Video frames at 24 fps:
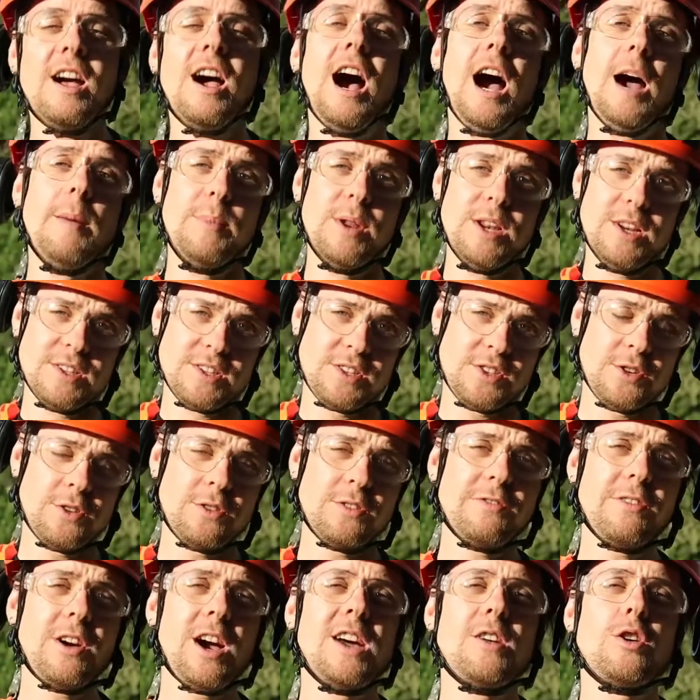I've been a
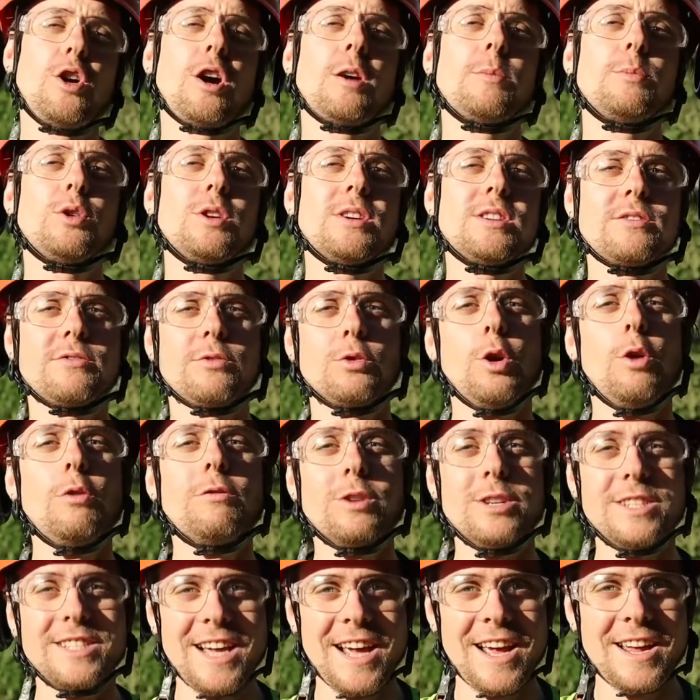certified arborist for
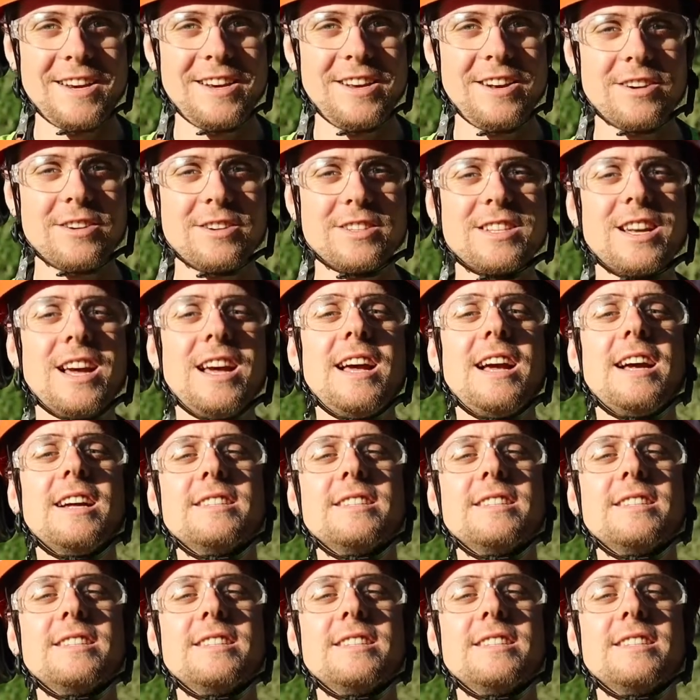over 10 years,